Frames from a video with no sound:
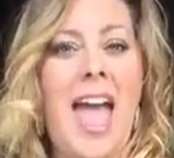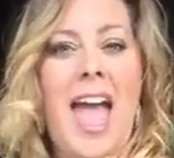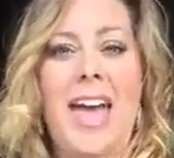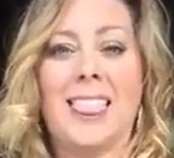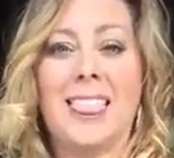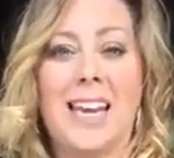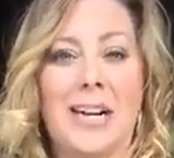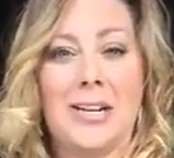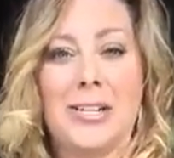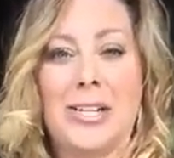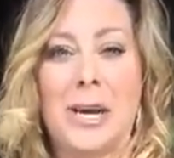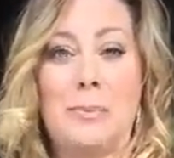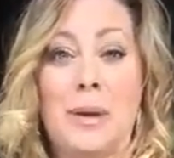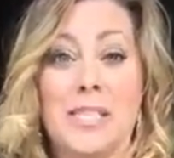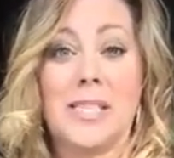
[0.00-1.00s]
and
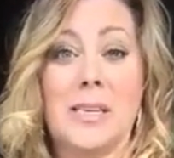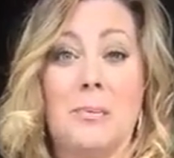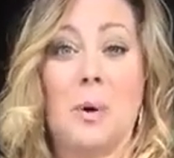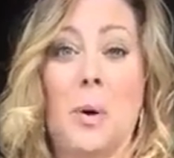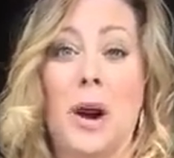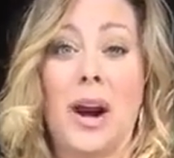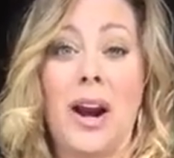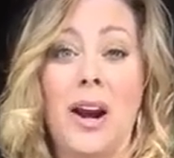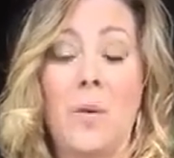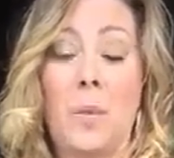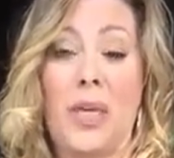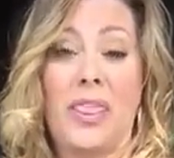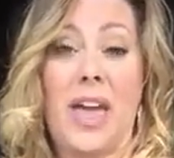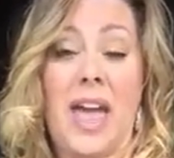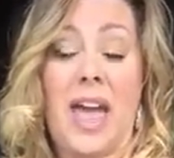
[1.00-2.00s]
leadership and support
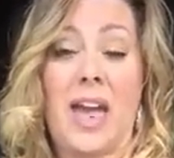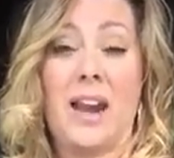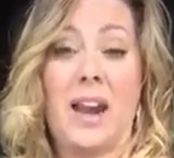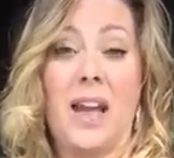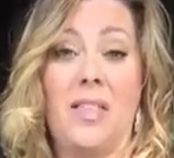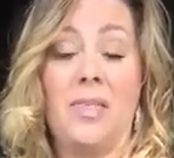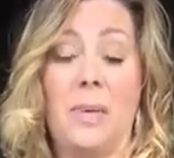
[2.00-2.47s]
within